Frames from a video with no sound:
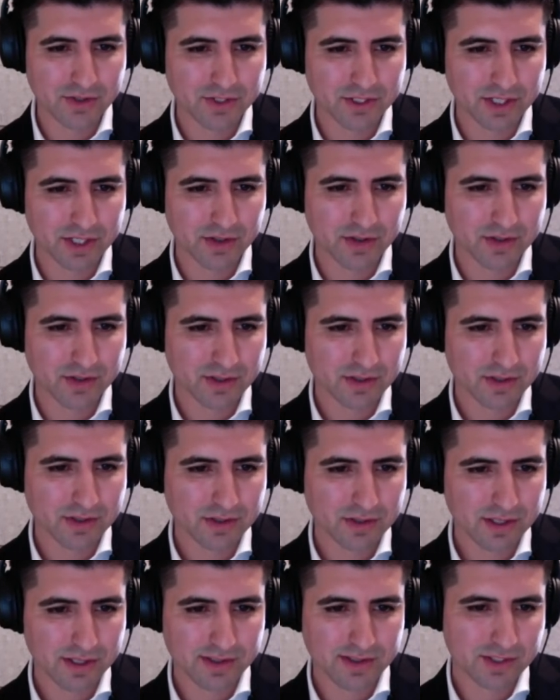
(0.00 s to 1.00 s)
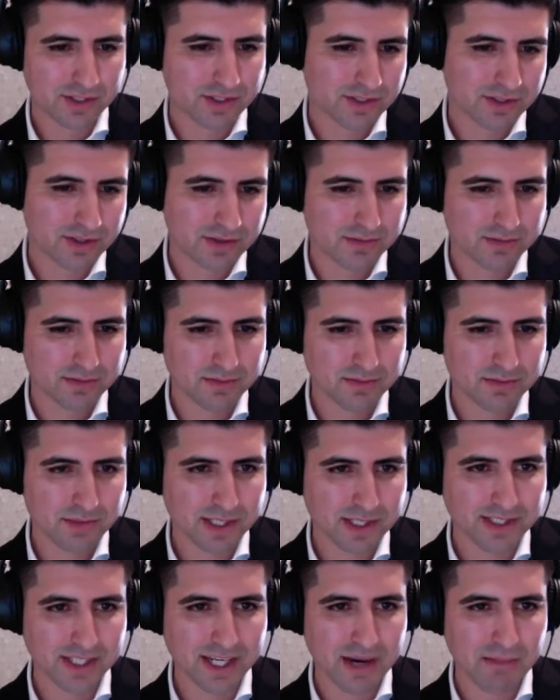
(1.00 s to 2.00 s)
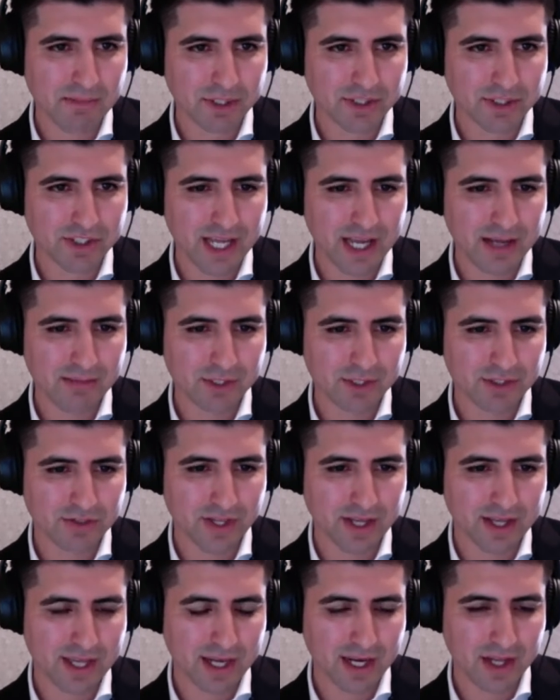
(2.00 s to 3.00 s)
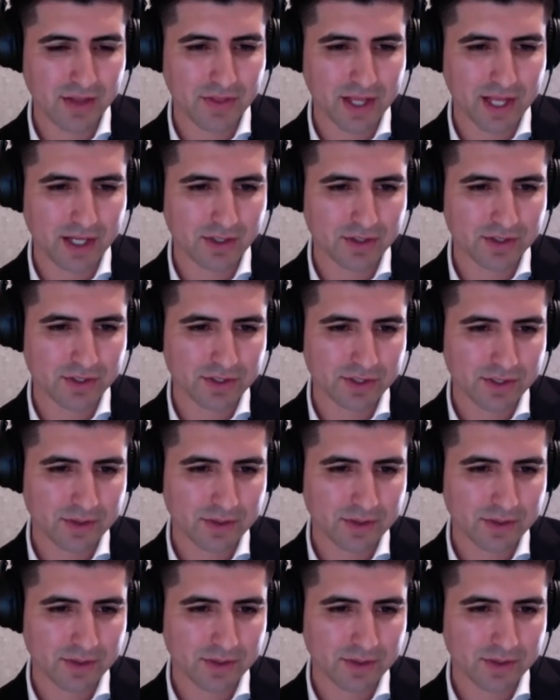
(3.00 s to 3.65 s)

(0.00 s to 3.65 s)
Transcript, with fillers: So it's just it's a numbers game, just like anything else.